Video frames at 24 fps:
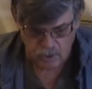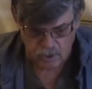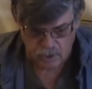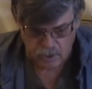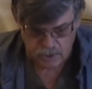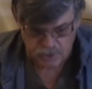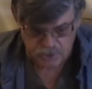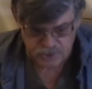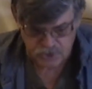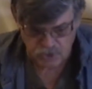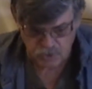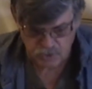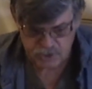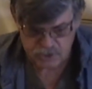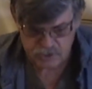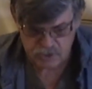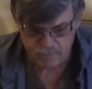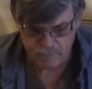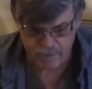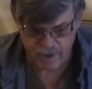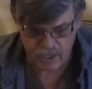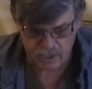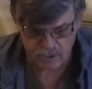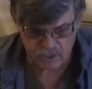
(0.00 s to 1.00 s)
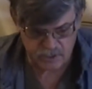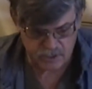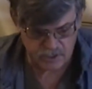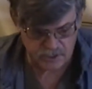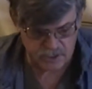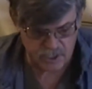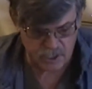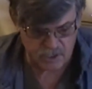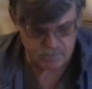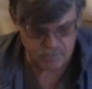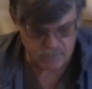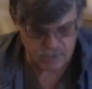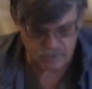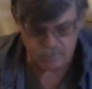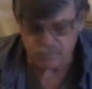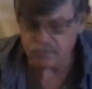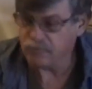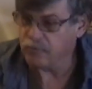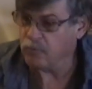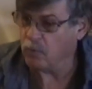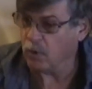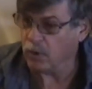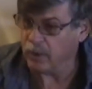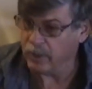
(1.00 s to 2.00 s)
So he demanded that they meet
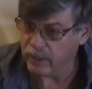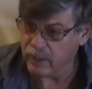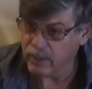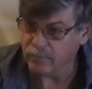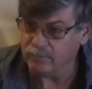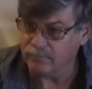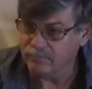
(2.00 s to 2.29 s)
before him.